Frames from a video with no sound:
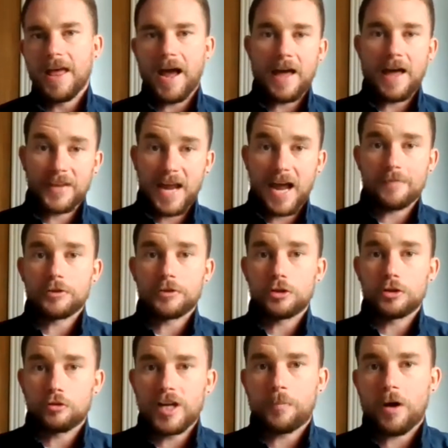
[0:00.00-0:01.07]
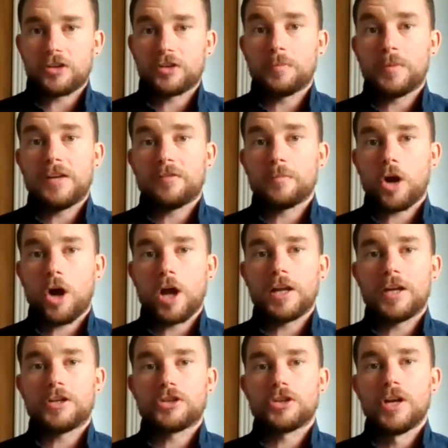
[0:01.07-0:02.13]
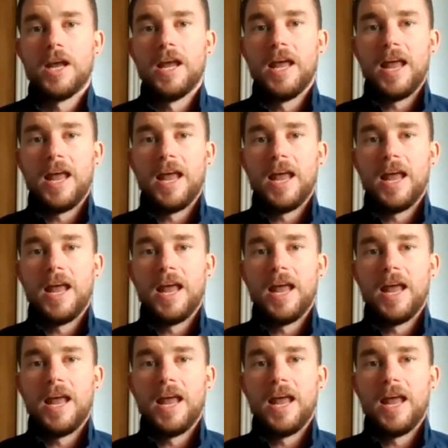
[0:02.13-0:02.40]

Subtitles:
and they have a degree possibly from college